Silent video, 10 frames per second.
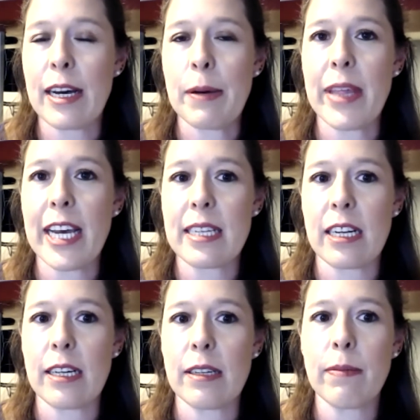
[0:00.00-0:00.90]
That's
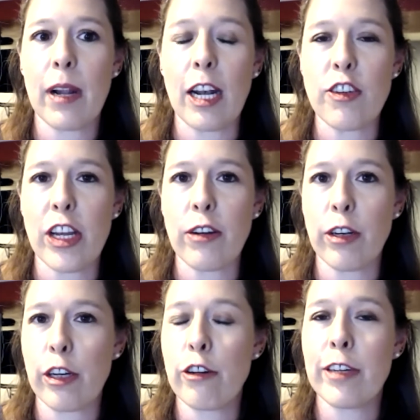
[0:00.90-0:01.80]
our general
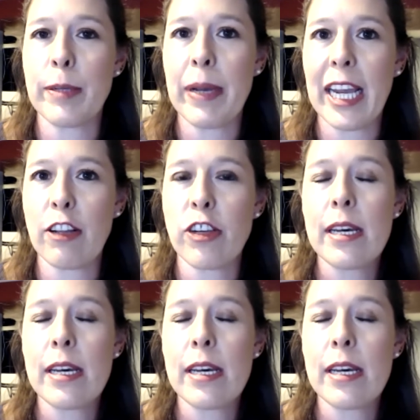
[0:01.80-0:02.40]
COVID page.